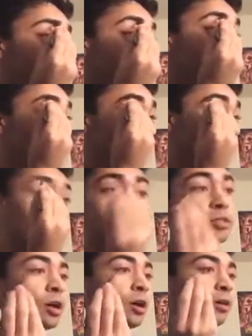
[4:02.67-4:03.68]
but
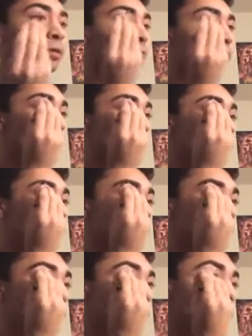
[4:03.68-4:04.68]
buzz off, and I
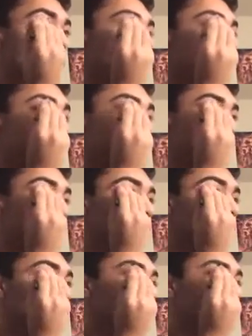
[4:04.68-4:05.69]
don't care.
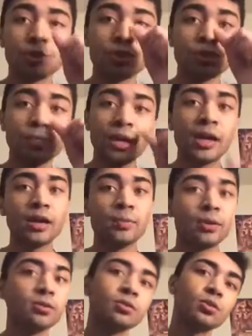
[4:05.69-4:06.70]
Just do my
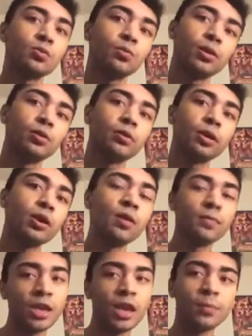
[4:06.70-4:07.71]
eyebrows real quick
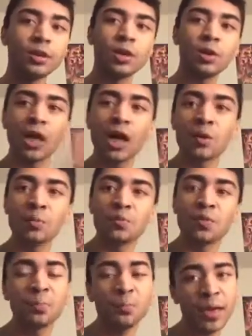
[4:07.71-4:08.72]
off camera, and I'll be
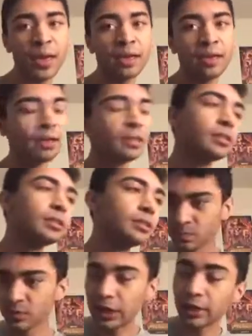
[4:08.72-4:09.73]
right back.
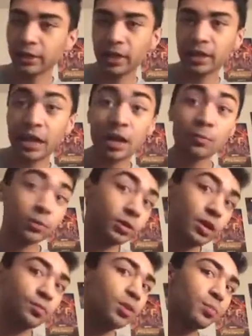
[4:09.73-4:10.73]
Okay, now we're
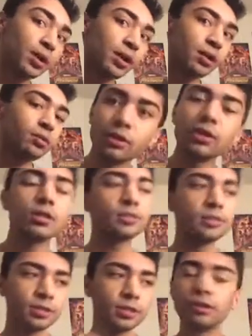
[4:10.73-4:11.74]
done with the brow. It
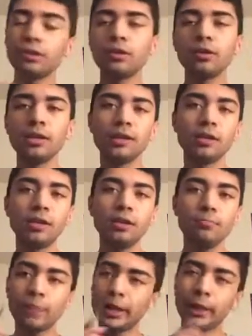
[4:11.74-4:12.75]
still
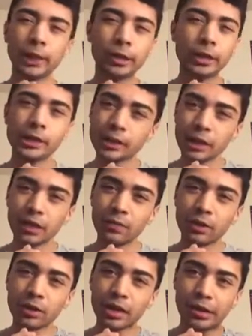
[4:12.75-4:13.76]
might look
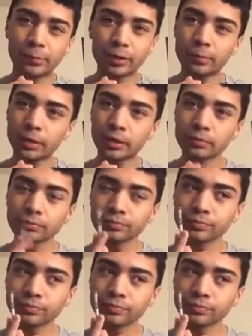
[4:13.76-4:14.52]
uneven on camera, but